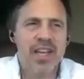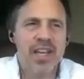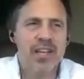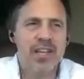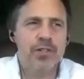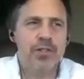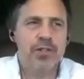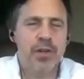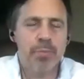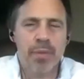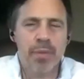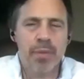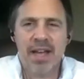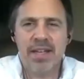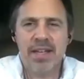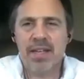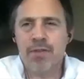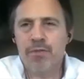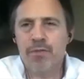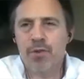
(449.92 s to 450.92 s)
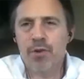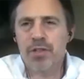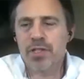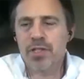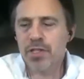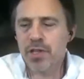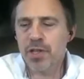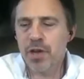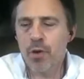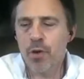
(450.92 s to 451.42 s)
interdependent
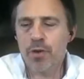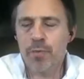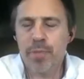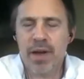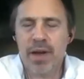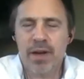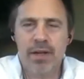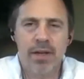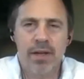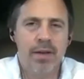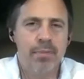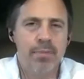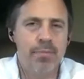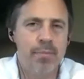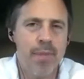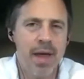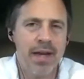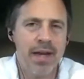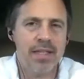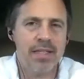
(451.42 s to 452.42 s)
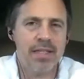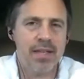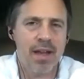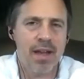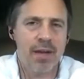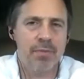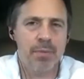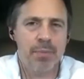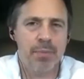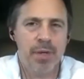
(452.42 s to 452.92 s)
versus codependent. And many
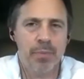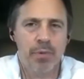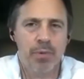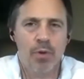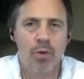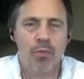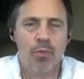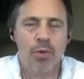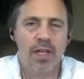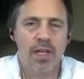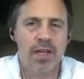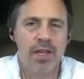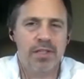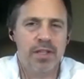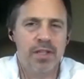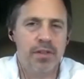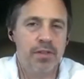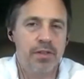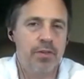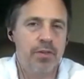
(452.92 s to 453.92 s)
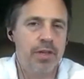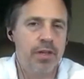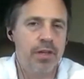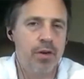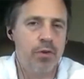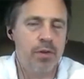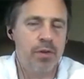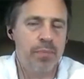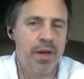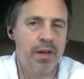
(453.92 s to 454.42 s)
times people don't realize that they're in
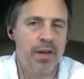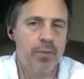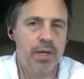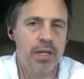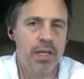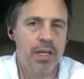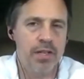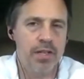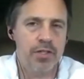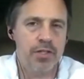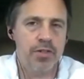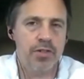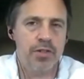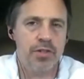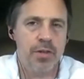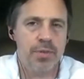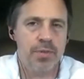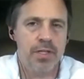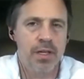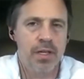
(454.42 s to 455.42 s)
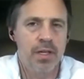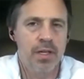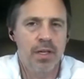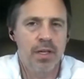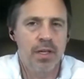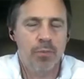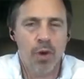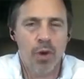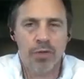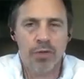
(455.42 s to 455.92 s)
codependent relationships,
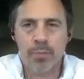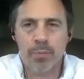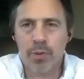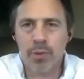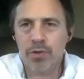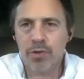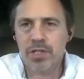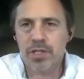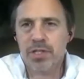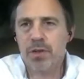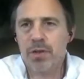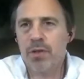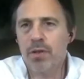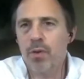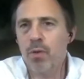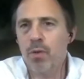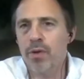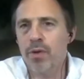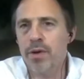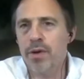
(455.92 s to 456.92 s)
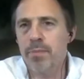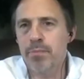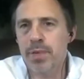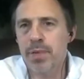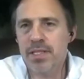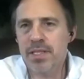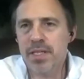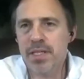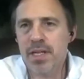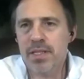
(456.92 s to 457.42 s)
whether personal or in
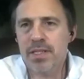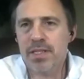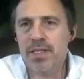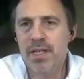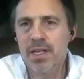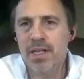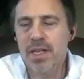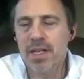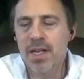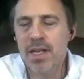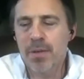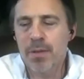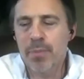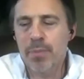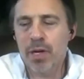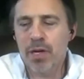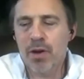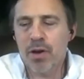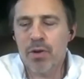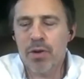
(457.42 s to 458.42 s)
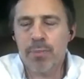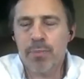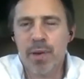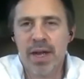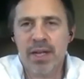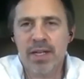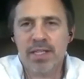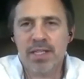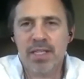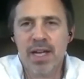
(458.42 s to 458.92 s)
business. But
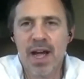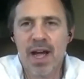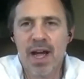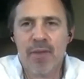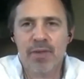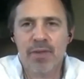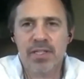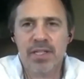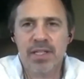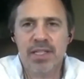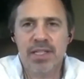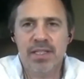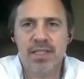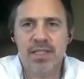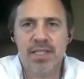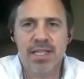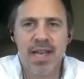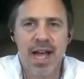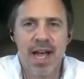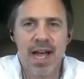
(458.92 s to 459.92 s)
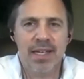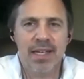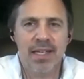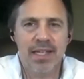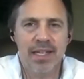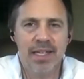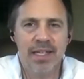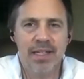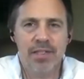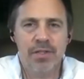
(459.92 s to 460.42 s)
codependency obviously does not
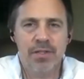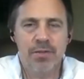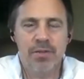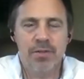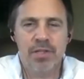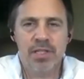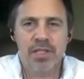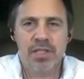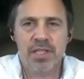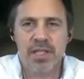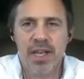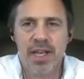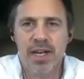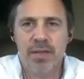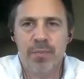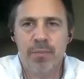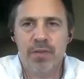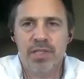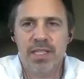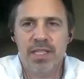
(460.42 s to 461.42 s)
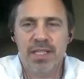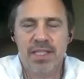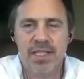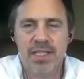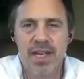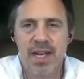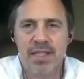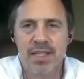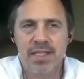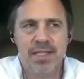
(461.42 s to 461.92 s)
lead to sustainable
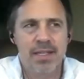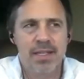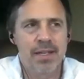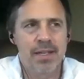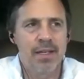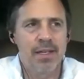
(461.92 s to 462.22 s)
success